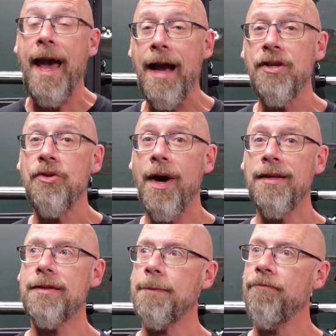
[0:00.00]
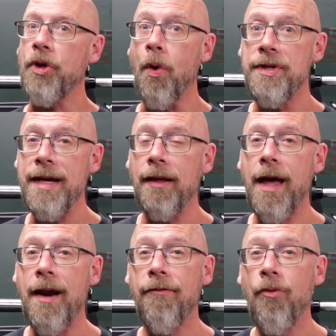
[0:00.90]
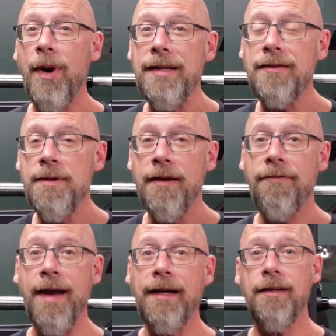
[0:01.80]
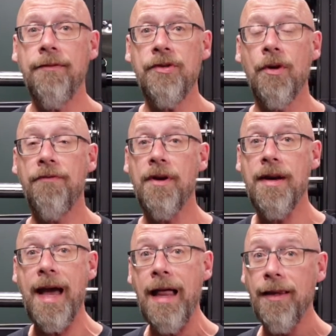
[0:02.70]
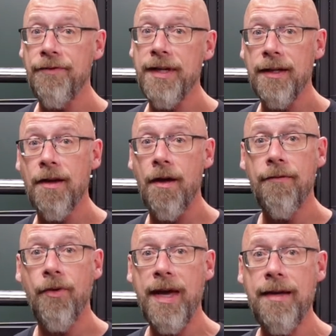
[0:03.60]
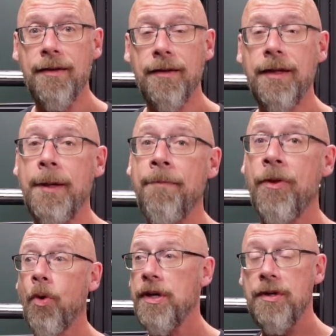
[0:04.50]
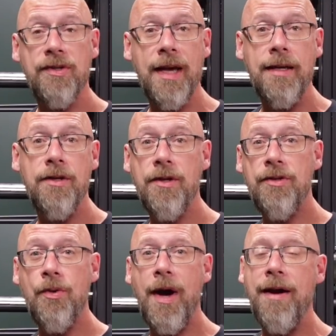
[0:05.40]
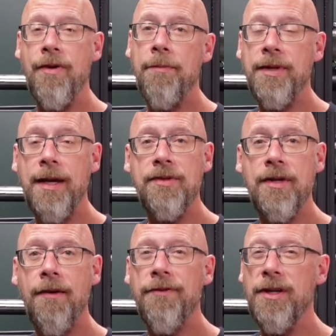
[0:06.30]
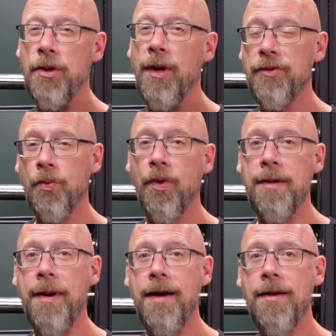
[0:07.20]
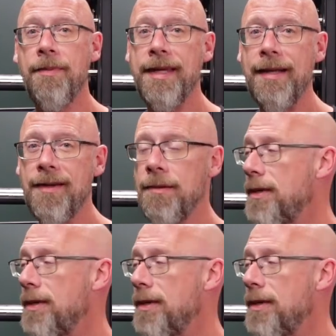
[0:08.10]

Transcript: Hack squats don't take a lot of weight to be effective. So if you're not lifting a ton of weight, or you decide to just do high rep type stuff, then you don't have to worry about it. But that's gonna